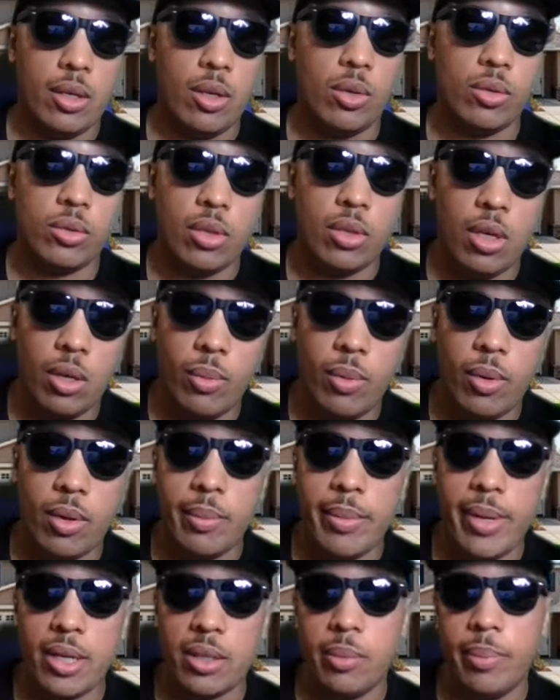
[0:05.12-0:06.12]
How goes it all?
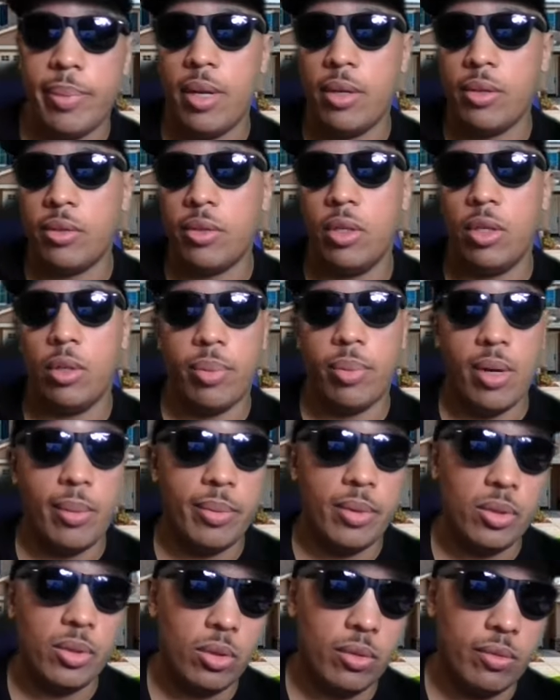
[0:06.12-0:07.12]
Welcome back to Patterson No
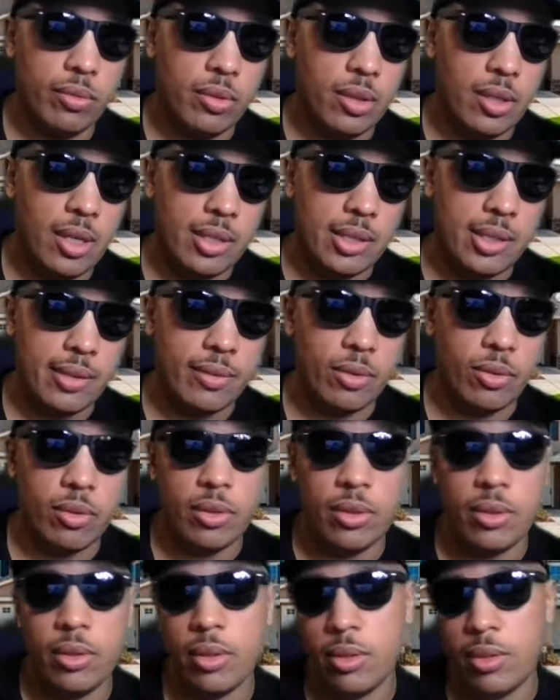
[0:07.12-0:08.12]
Properties. Hopefully, you guys having a
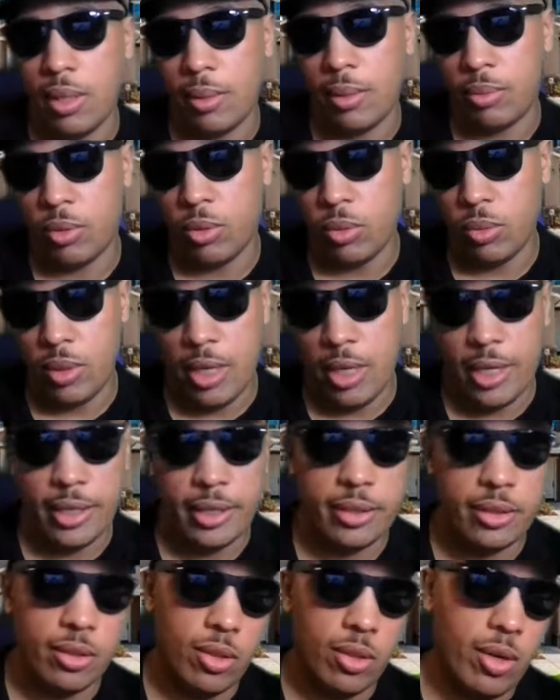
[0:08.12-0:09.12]
great and exceptional
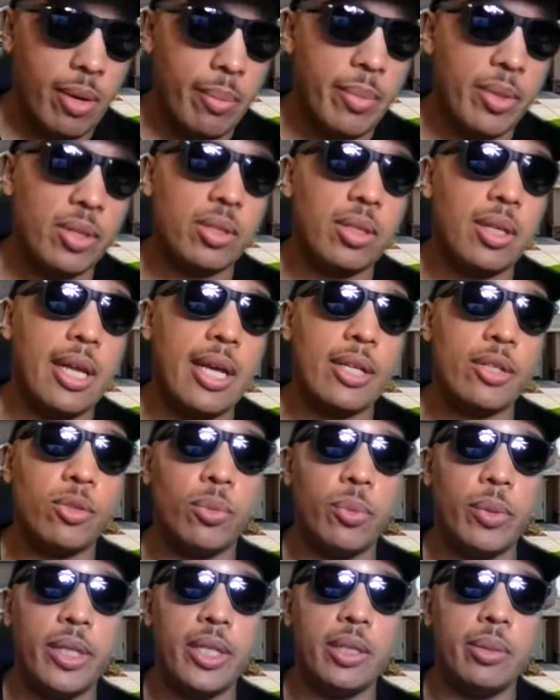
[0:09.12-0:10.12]
day. No, I missed last
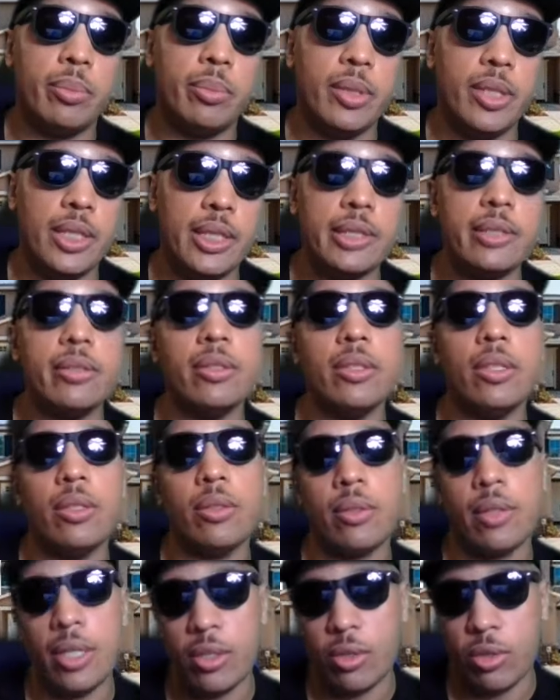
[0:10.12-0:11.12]
week, but
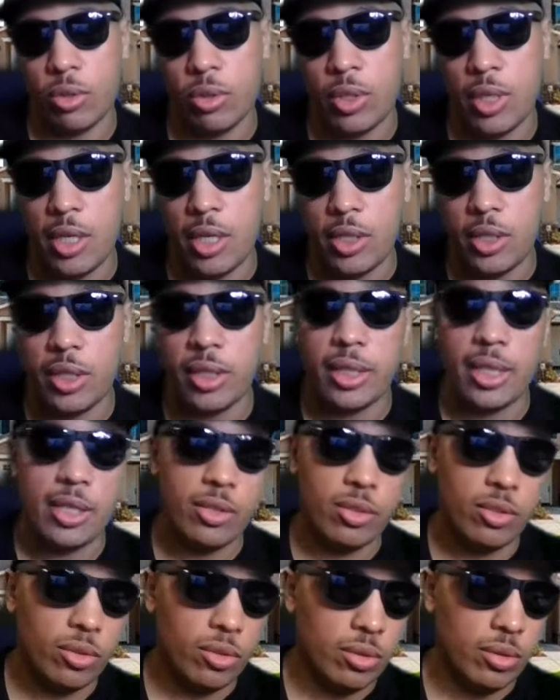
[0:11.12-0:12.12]
things are changing
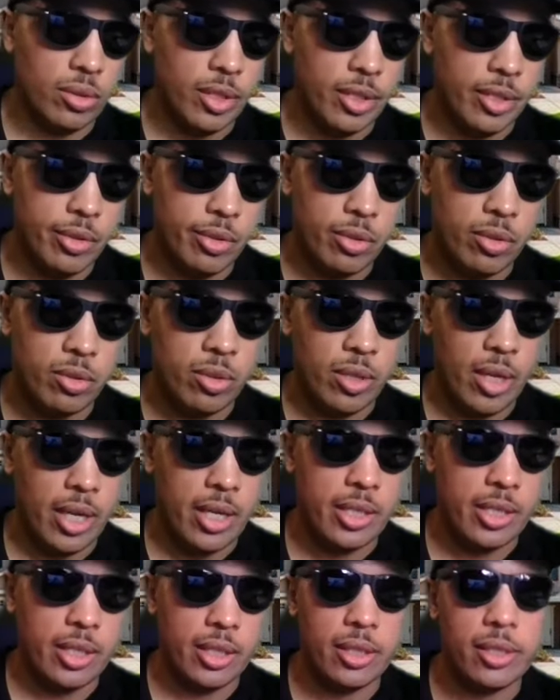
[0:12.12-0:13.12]
as the year is
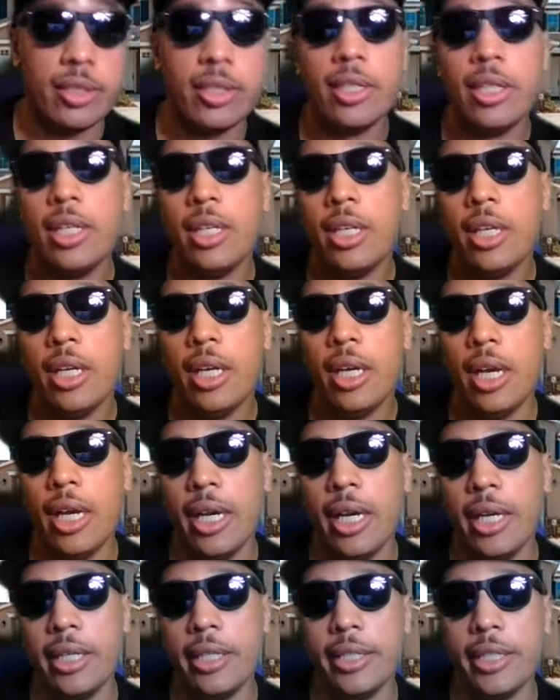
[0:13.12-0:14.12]
ending,
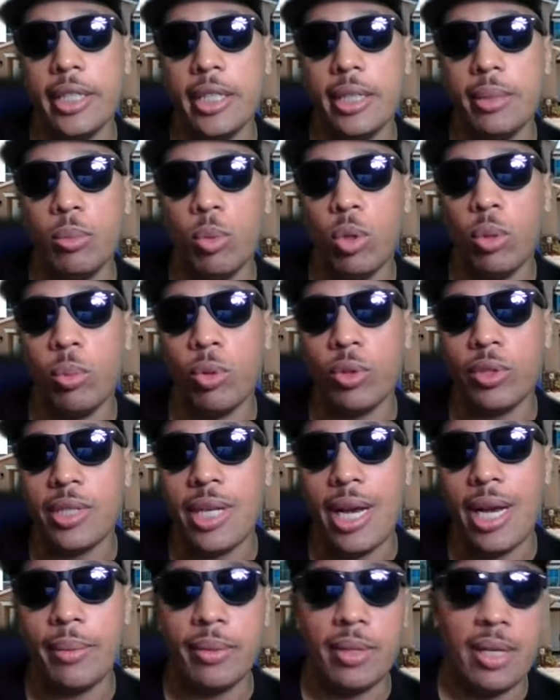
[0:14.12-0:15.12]
and more and more
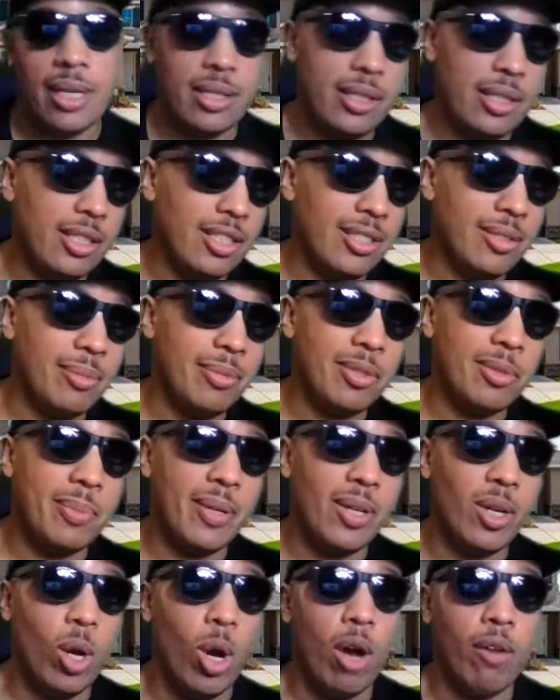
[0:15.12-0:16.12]
time needs to be
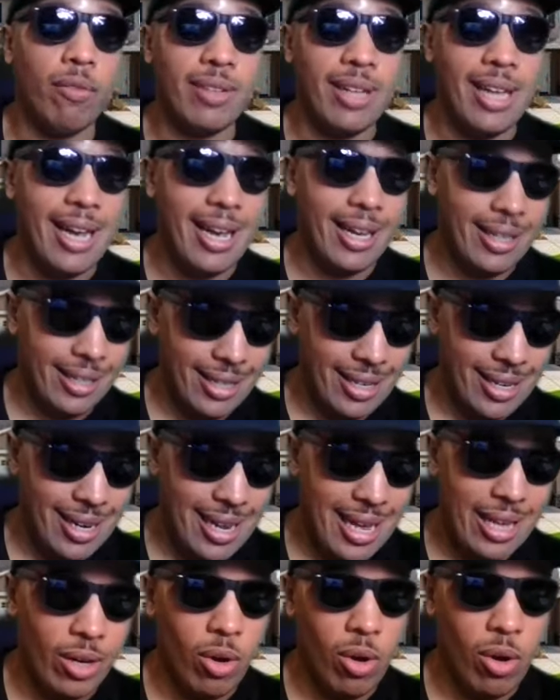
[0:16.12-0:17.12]
spent offline and
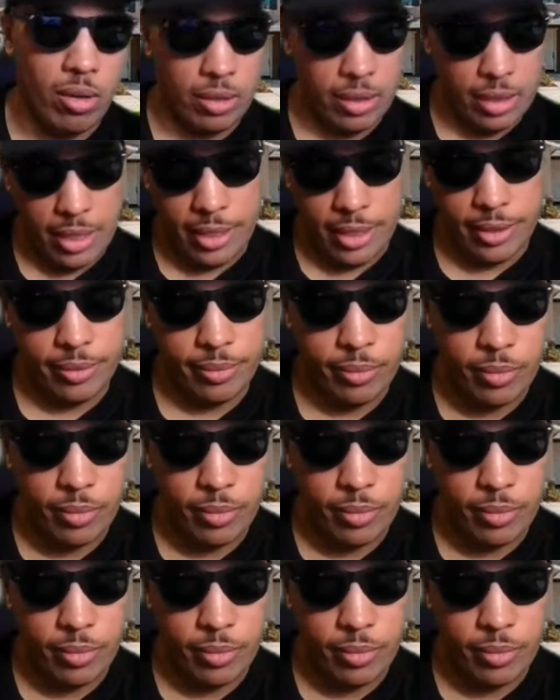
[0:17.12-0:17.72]
not online.